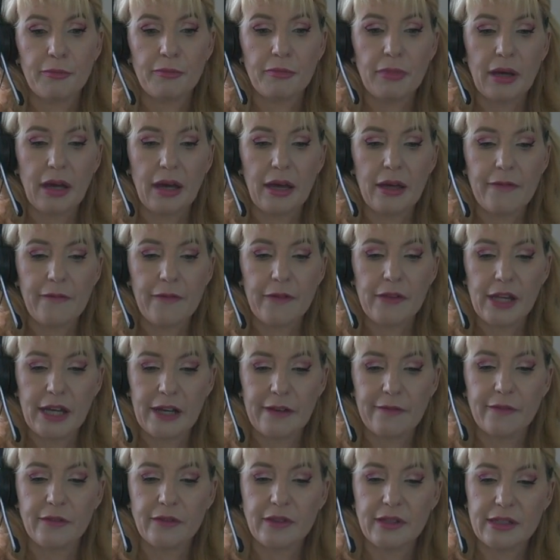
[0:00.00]
but I feel
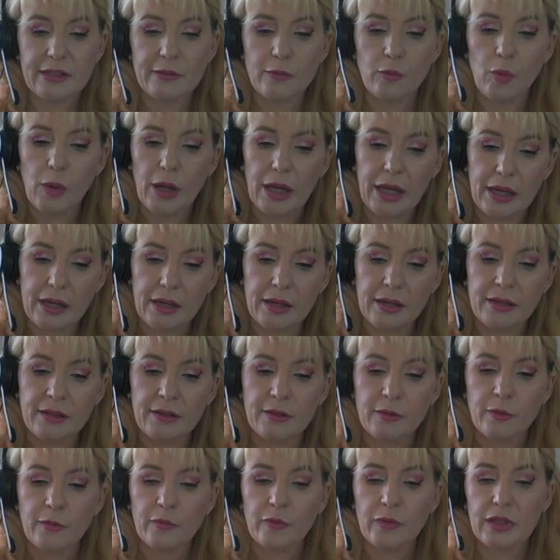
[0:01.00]
like for this week,
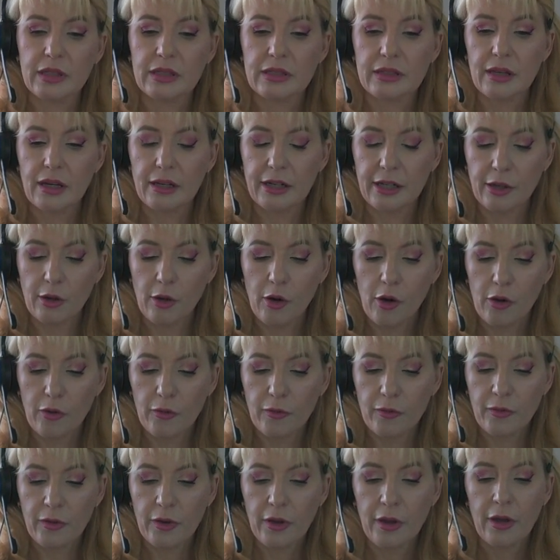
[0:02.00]
for starting
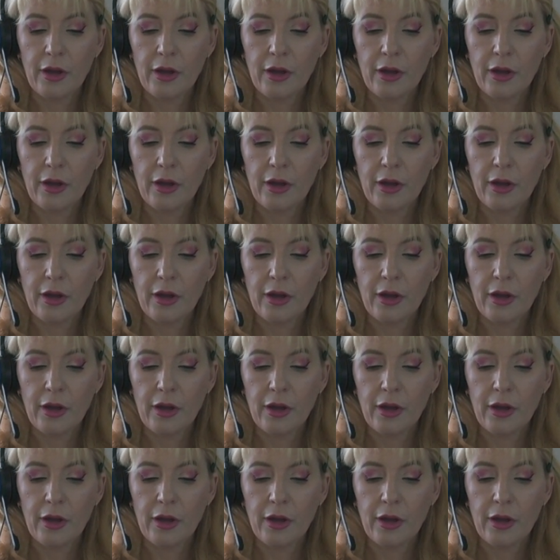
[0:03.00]
off,